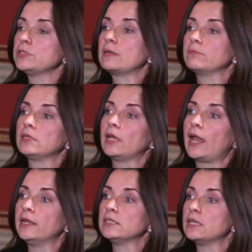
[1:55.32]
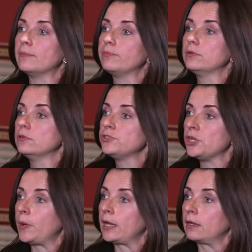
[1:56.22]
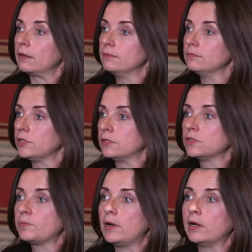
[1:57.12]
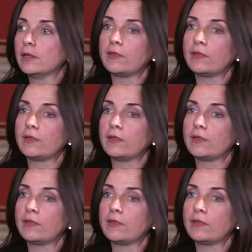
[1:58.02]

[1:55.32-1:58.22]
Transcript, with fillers: was something they ended up doing, you know, just by